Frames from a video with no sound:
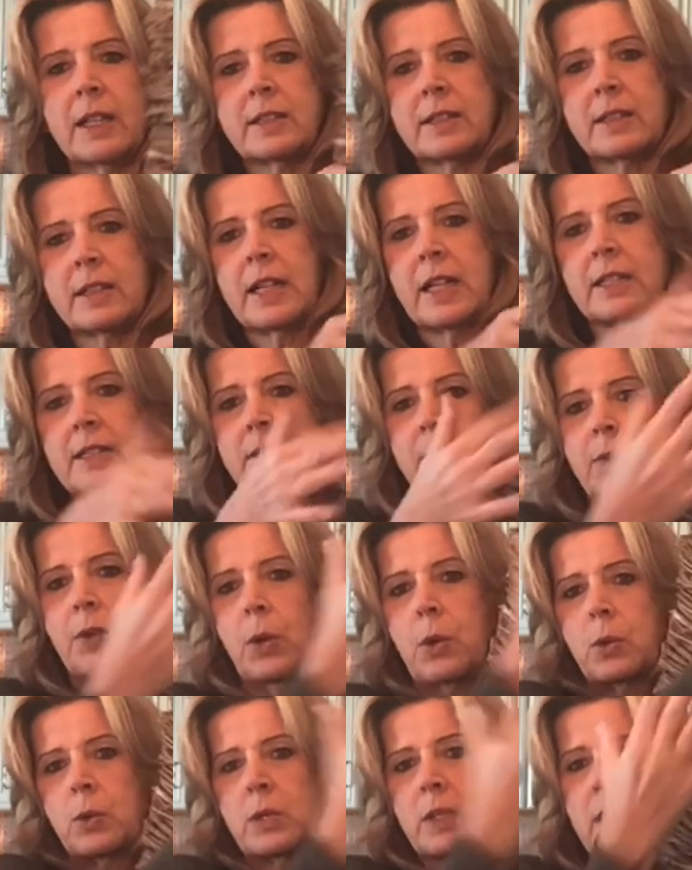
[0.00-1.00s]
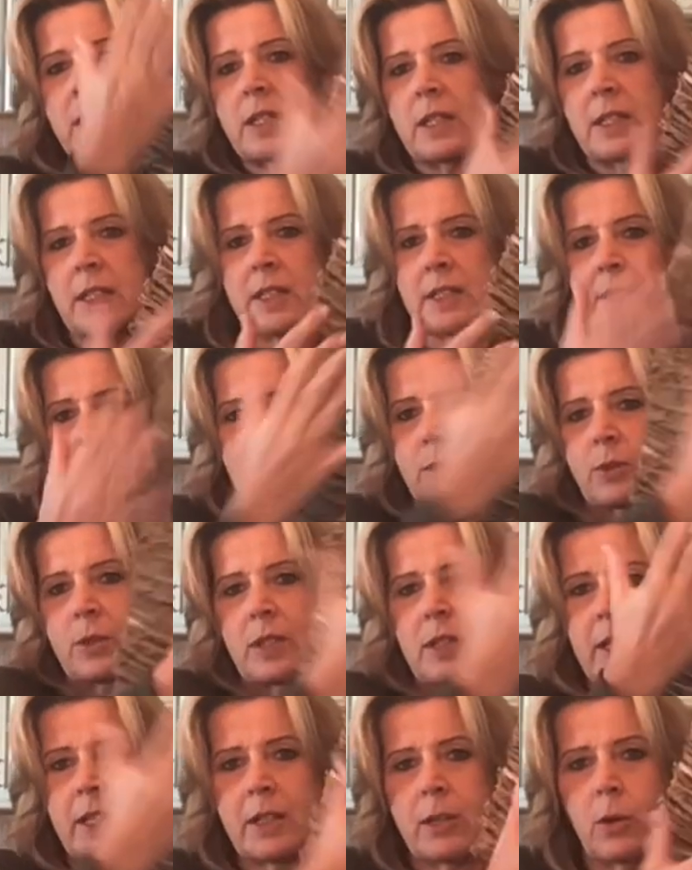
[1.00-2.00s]
lots of holiness to it,
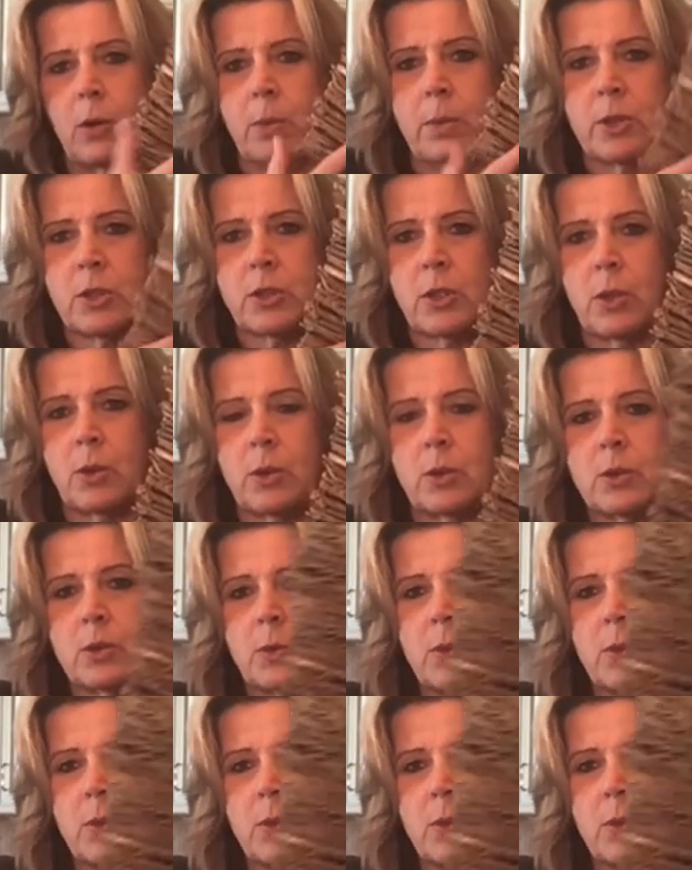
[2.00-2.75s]
like a whole bunch of holes where you